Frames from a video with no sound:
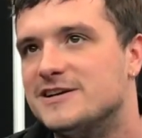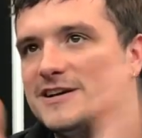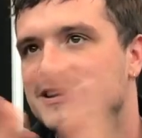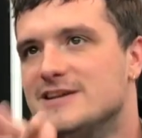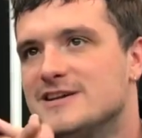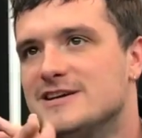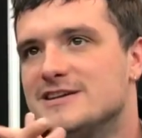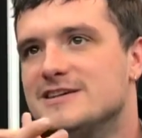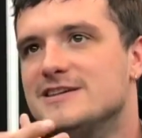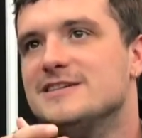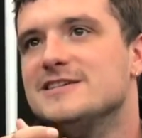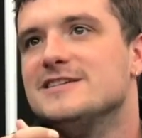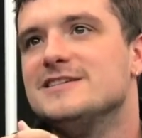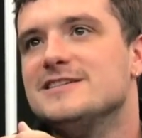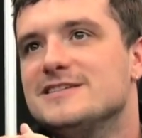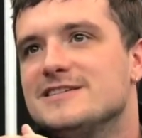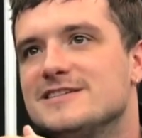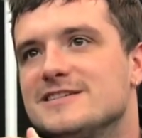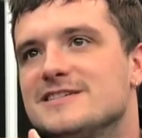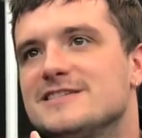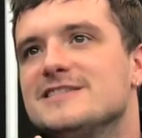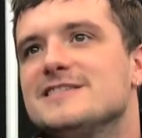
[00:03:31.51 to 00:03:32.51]
Like economic
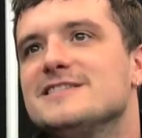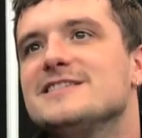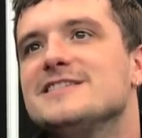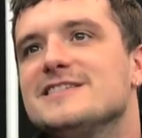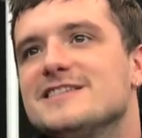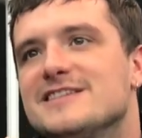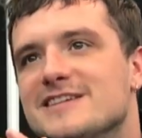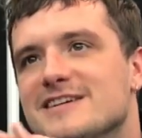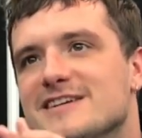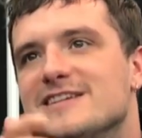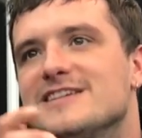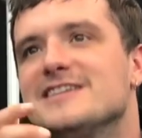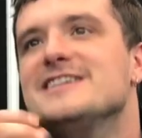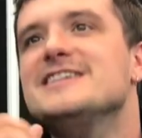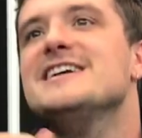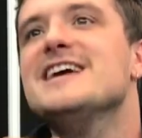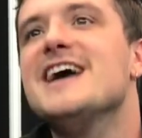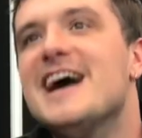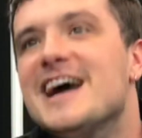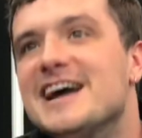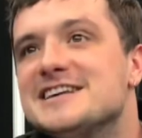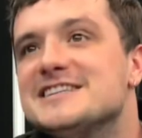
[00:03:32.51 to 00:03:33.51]
physical. Uh,
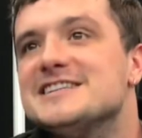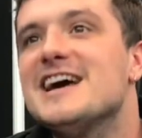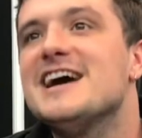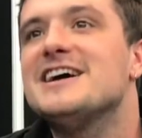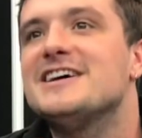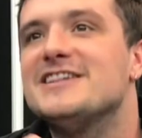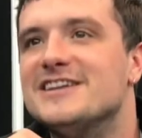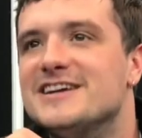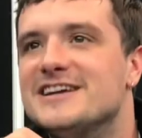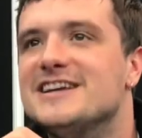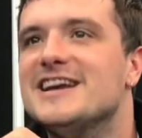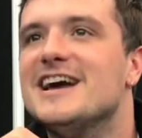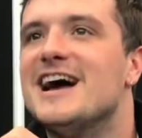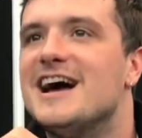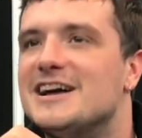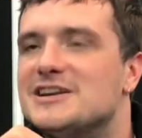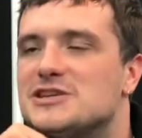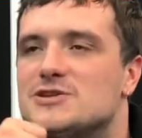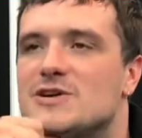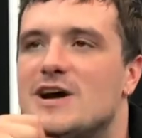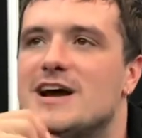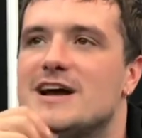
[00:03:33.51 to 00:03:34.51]
yeah, humor. exactly.
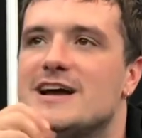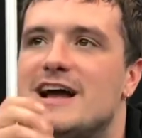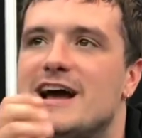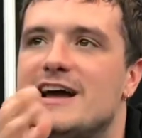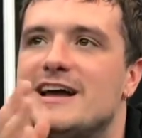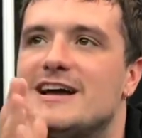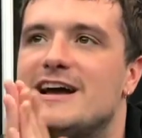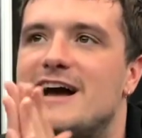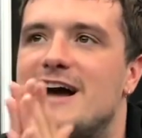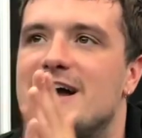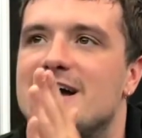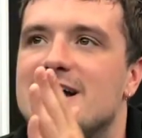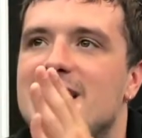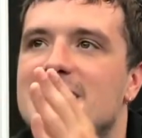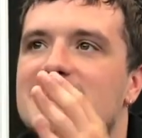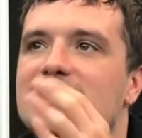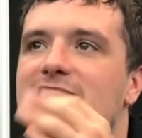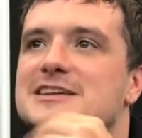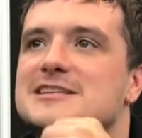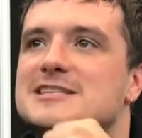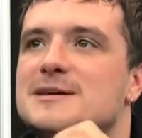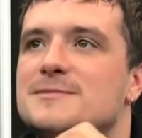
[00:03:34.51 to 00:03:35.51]
Yeah, so I, I I
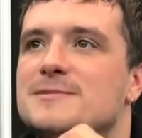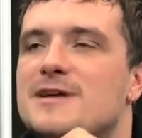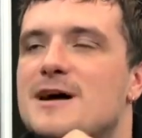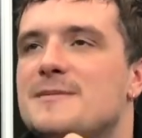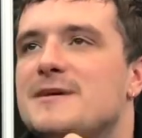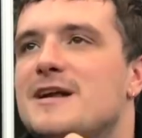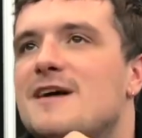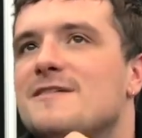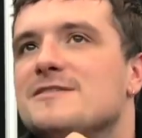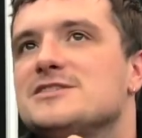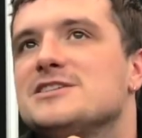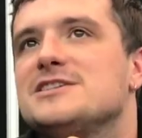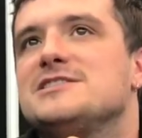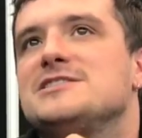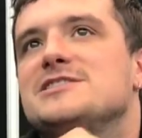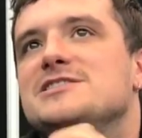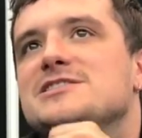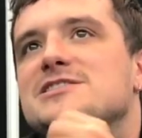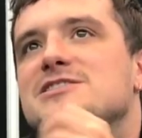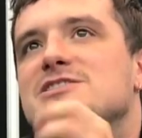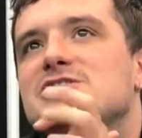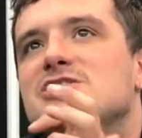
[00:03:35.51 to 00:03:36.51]
idolize him. I mean, obviously
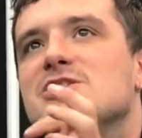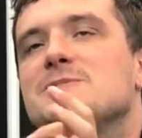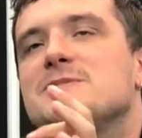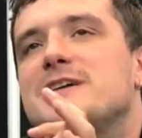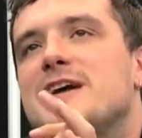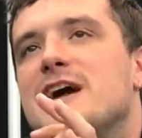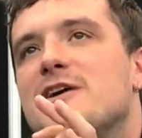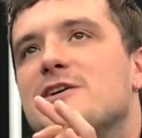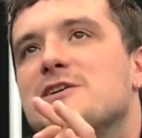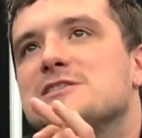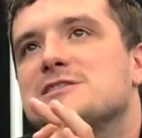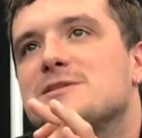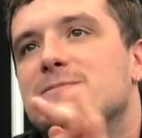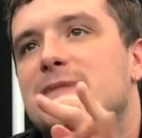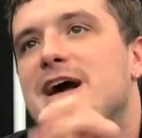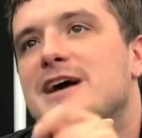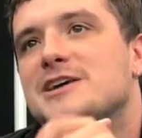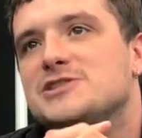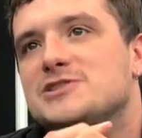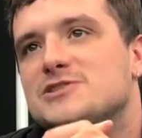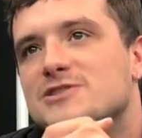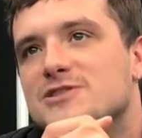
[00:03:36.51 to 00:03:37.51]
Jim Carrey's the
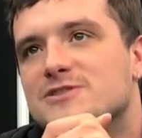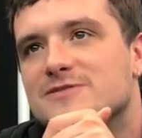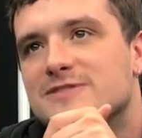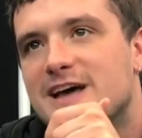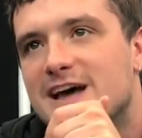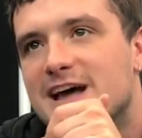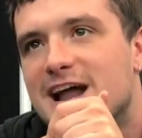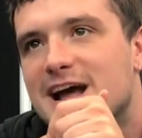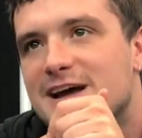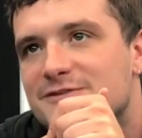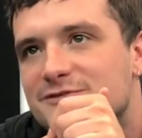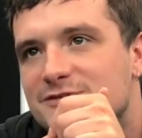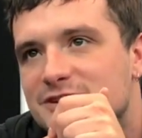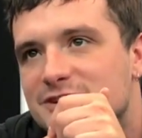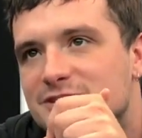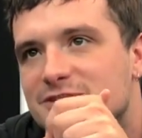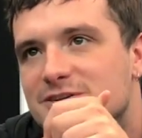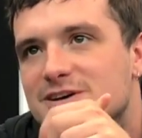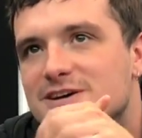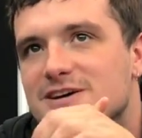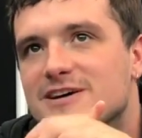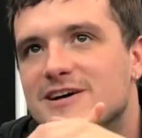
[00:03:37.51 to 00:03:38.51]
master of that. I
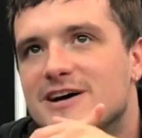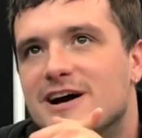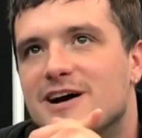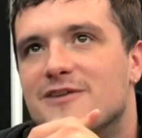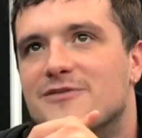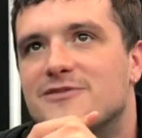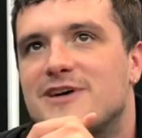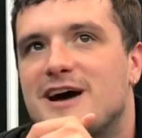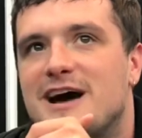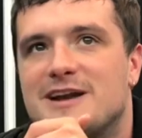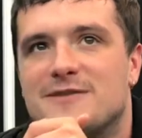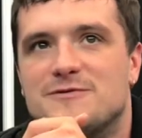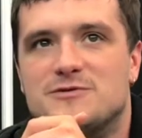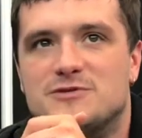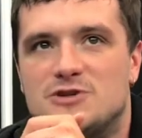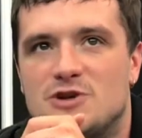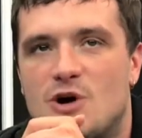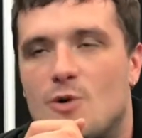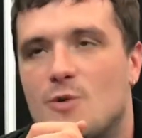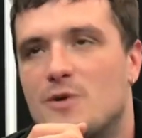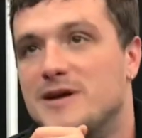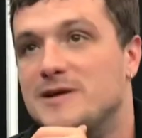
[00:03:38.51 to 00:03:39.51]
feel mm. of kind
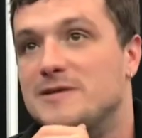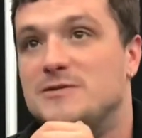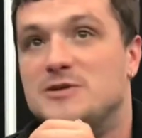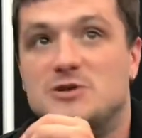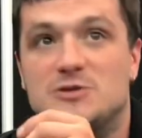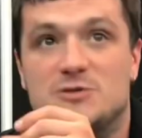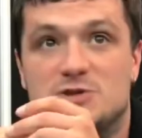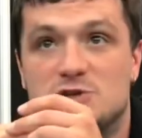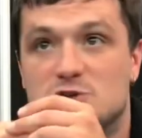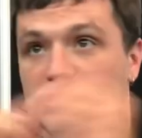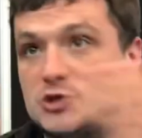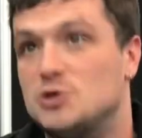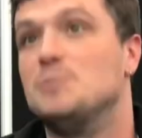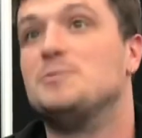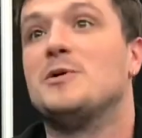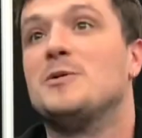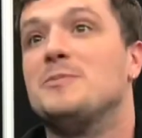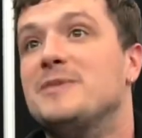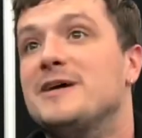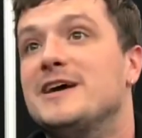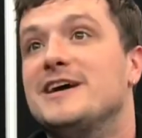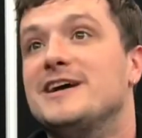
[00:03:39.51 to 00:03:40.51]
of going
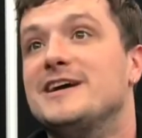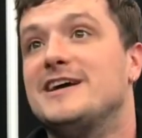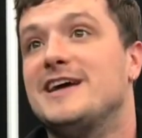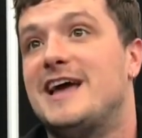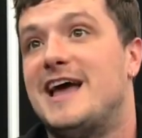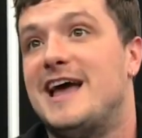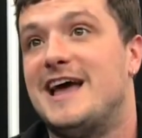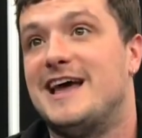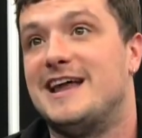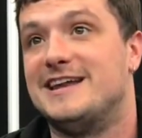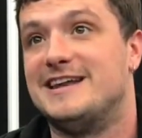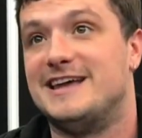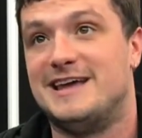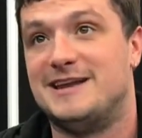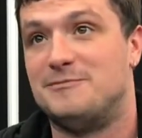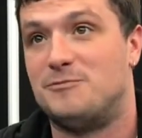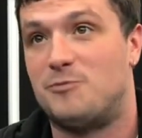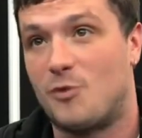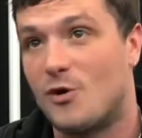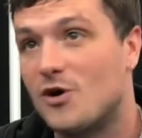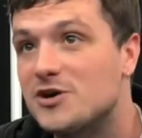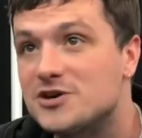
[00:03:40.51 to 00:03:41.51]
super big, and it
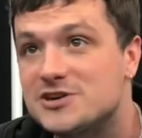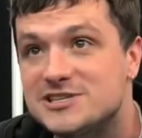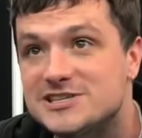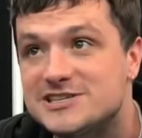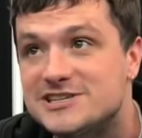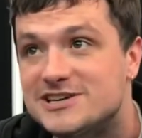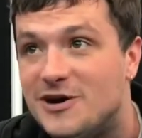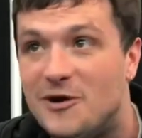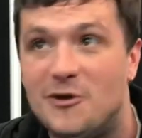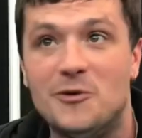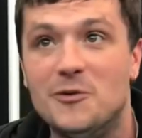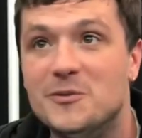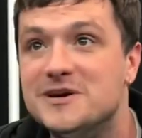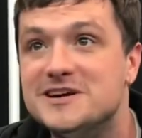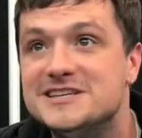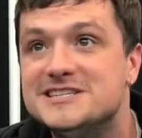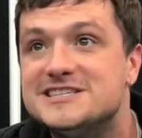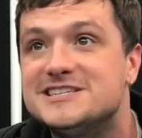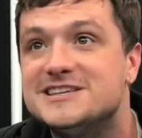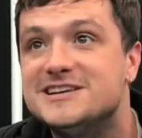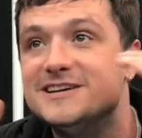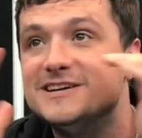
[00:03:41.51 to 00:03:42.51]
works
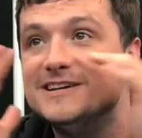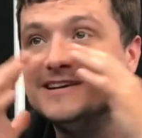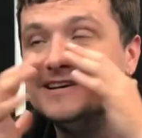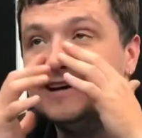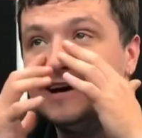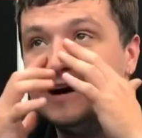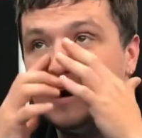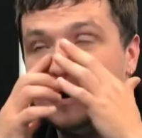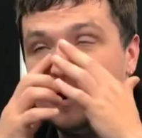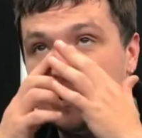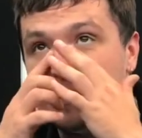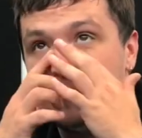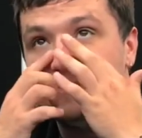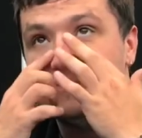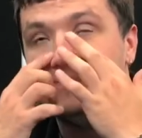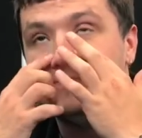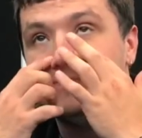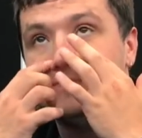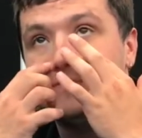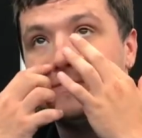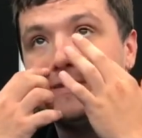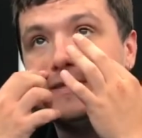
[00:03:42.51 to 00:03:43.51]
always. Yeah. yeah.
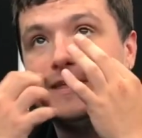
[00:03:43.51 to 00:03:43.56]
Um,